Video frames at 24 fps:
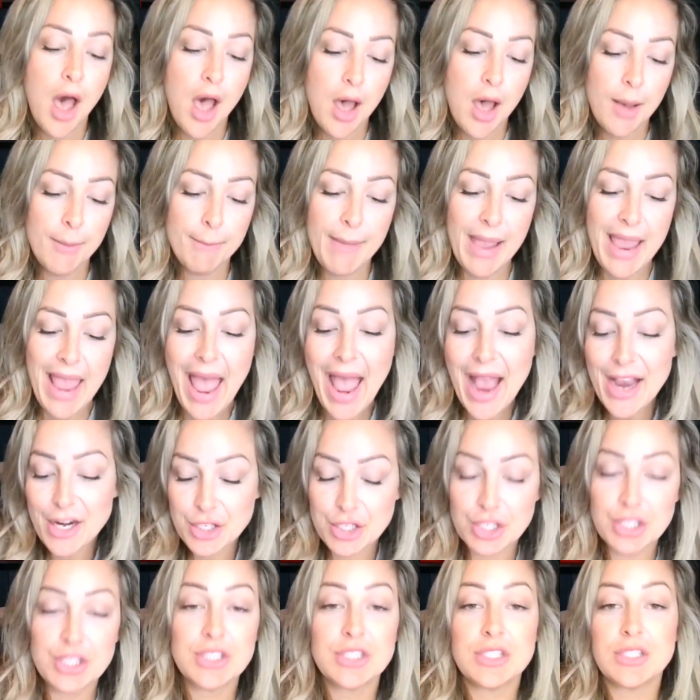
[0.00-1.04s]
My
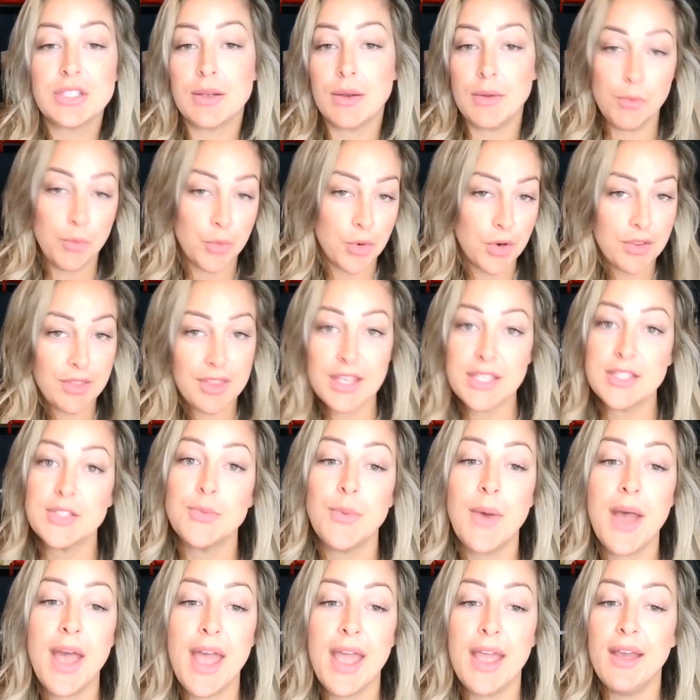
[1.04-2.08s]
actions were
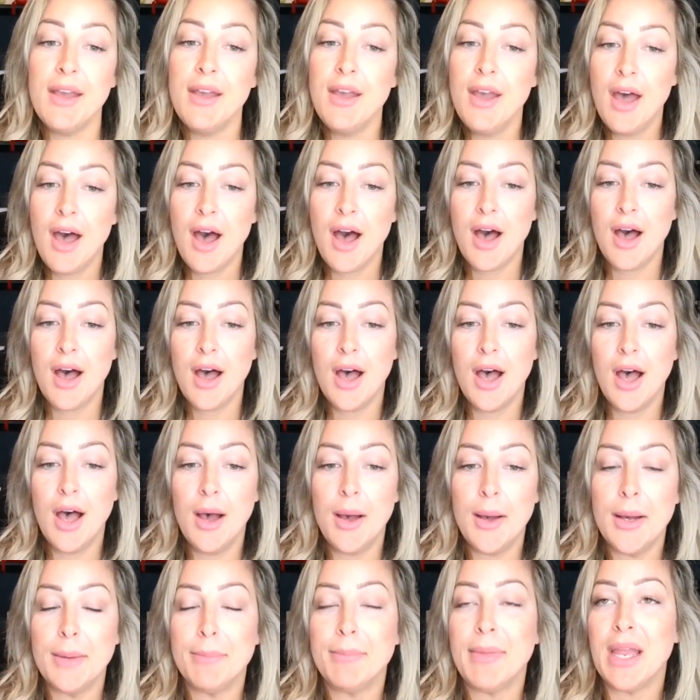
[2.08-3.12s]
this way.
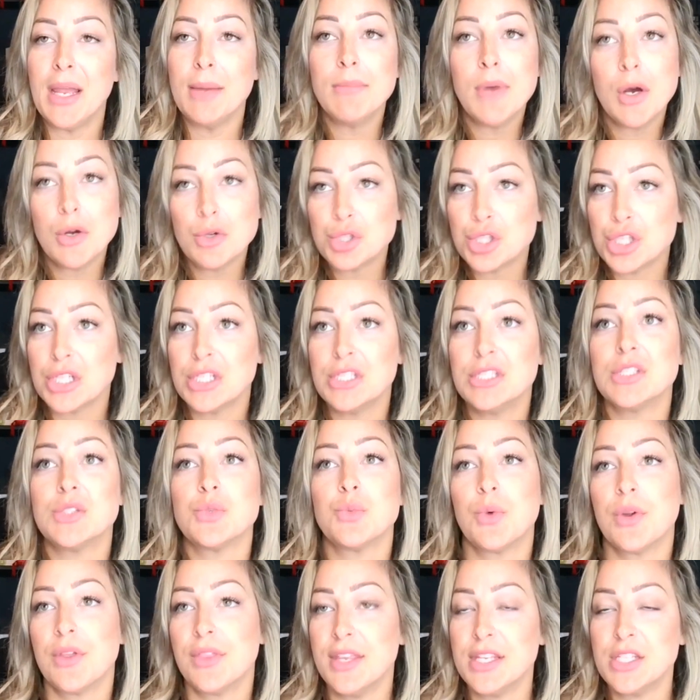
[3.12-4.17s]
My
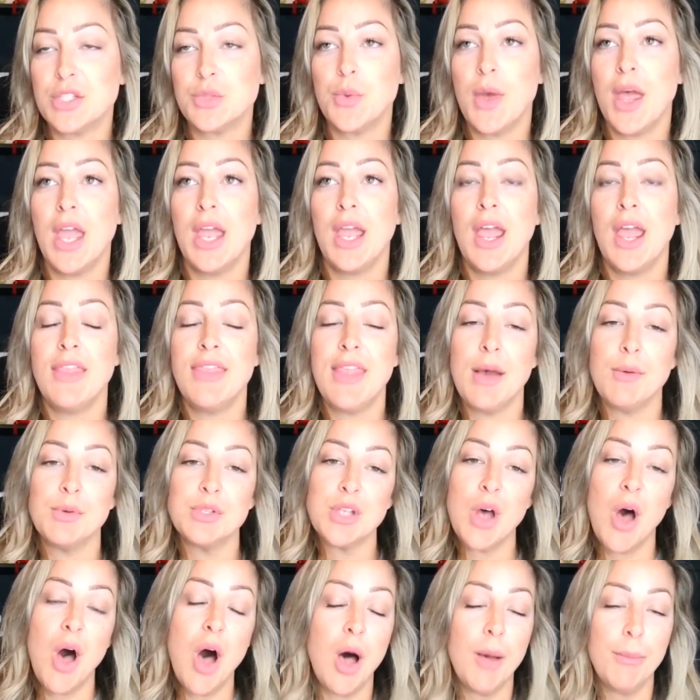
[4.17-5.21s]
emotions were this way. And that
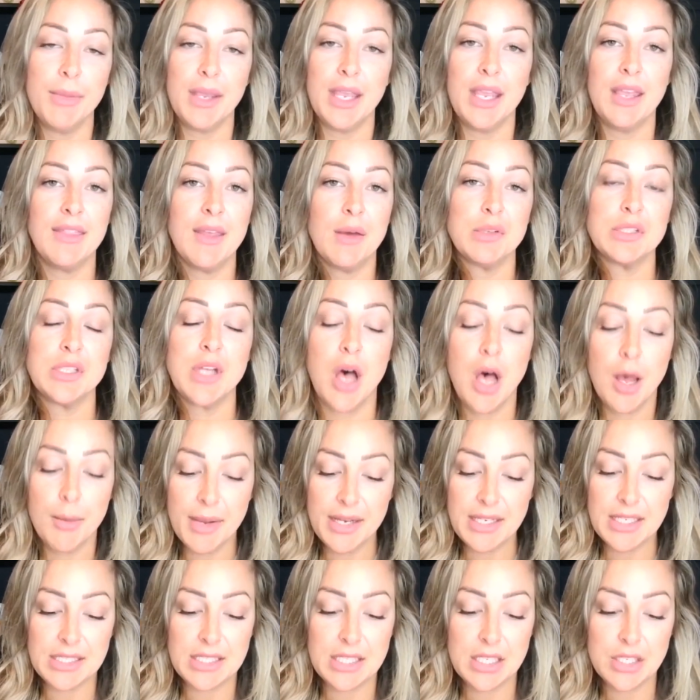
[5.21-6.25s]
was all me. That was all
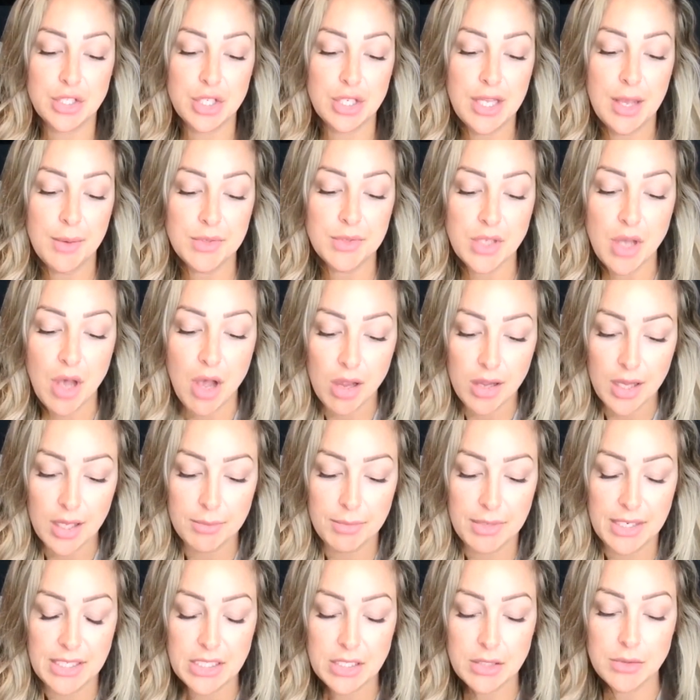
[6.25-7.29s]
my decision. That was all
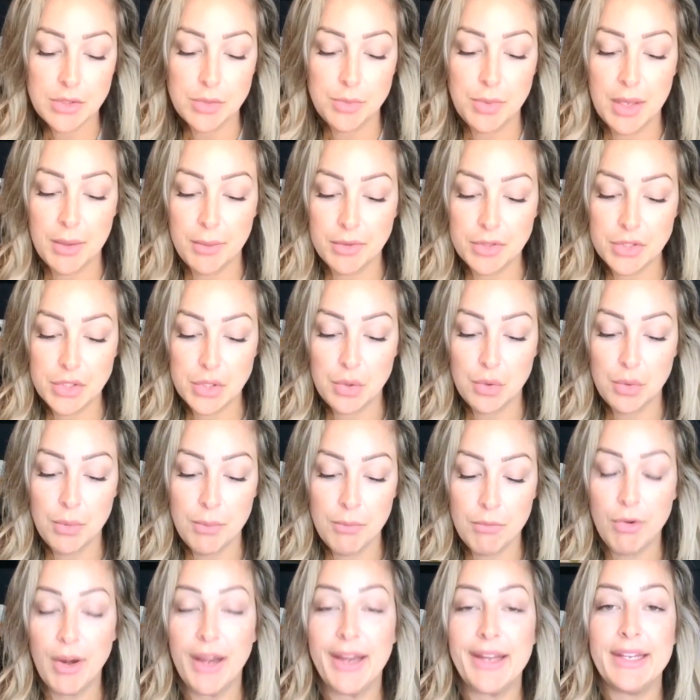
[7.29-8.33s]
on me to be able
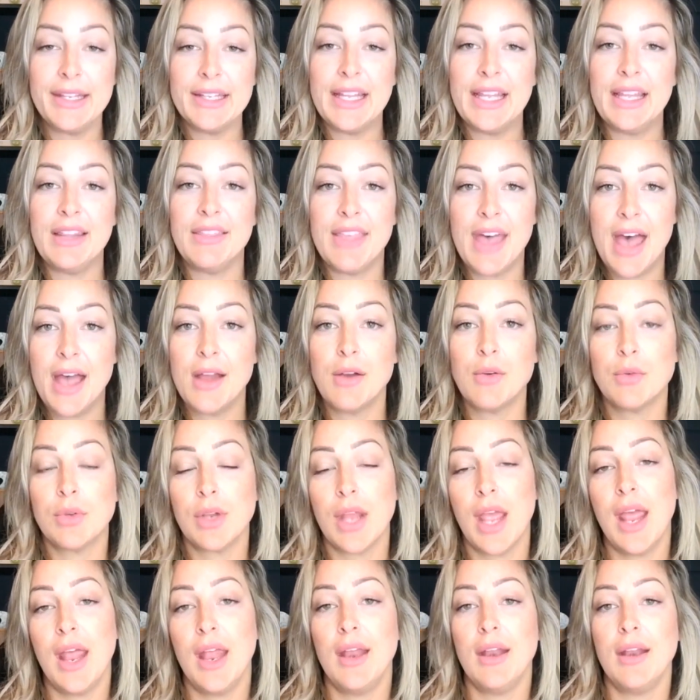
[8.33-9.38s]
to regulate that.
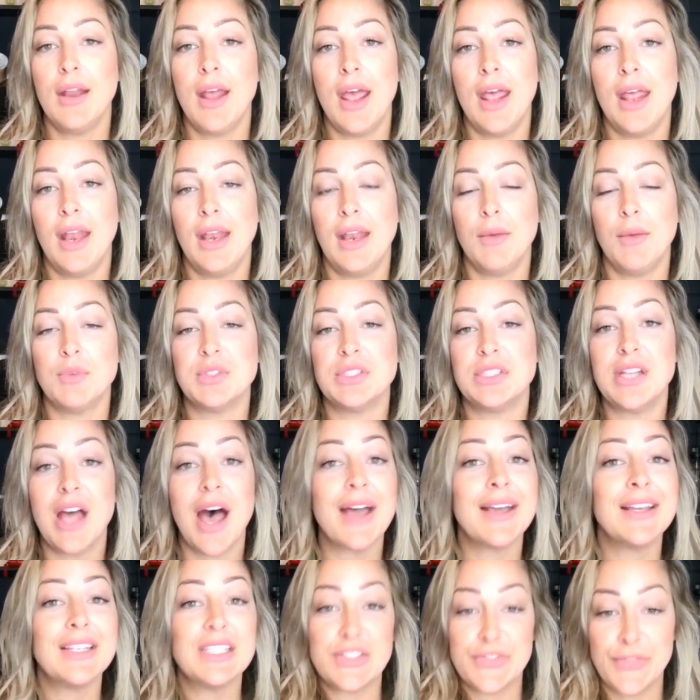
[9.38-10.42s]
And it was
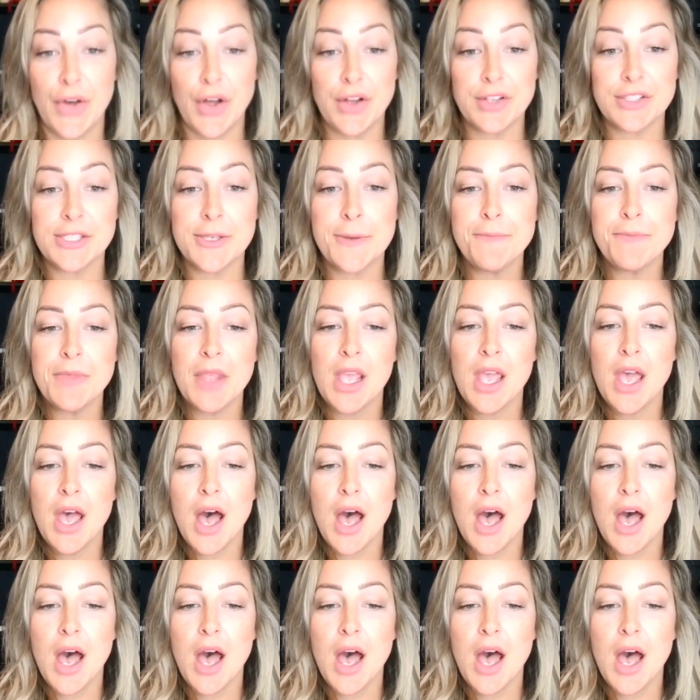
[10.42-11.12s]
not his fault.